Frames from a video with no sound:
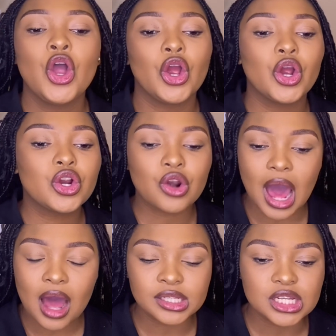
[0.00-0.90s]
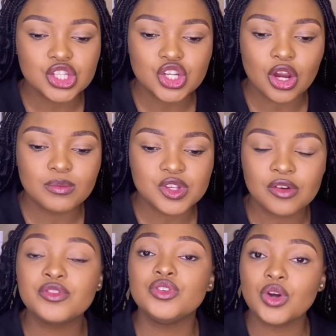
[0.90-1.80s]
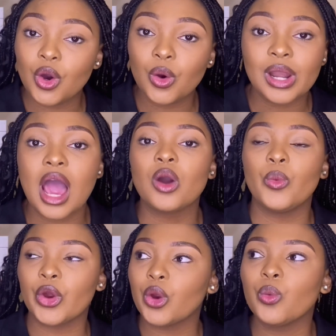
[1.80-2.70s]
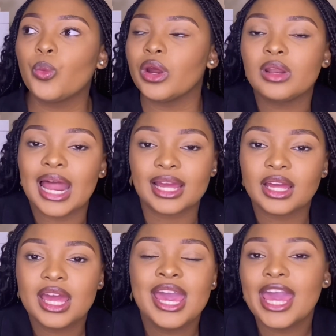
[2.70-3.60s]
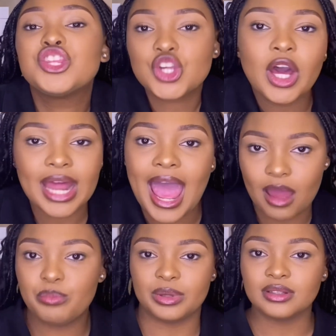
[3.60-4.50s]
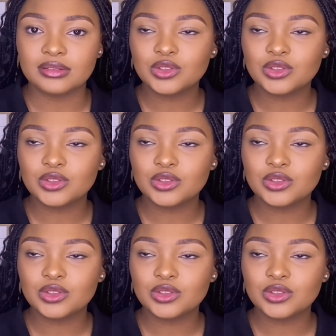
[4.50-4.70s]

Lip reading: her ground in terms of no, like we're like, it's gonna happen.